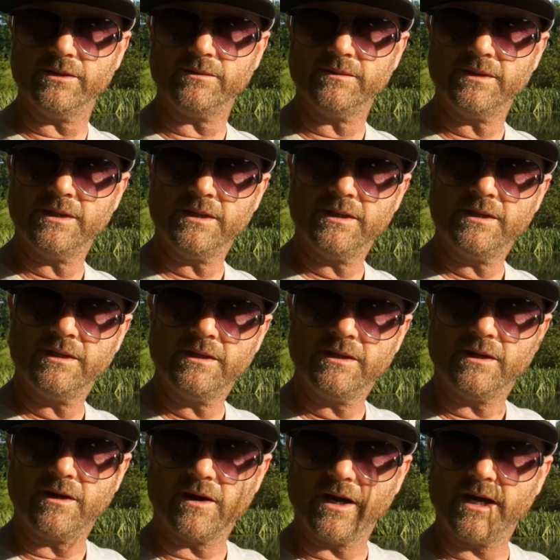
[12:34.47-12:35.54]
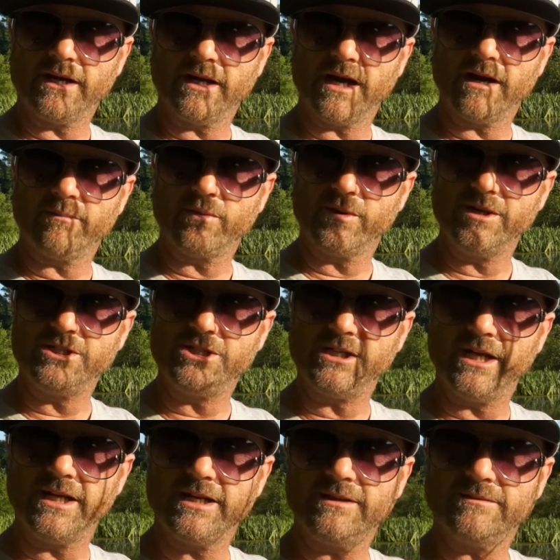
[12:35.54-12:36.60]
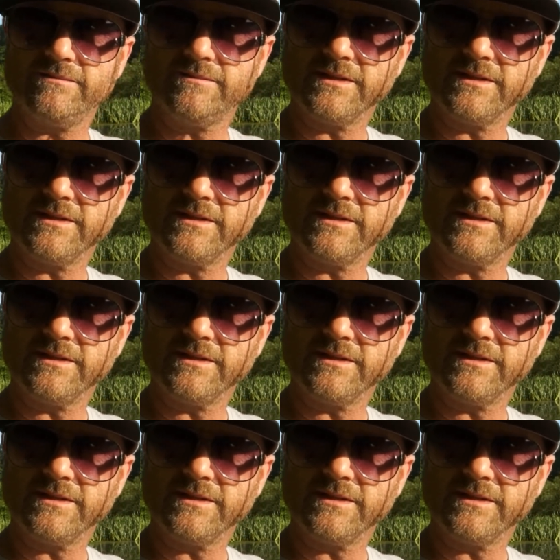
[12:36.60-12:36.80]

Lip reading: All right, I appreciate it.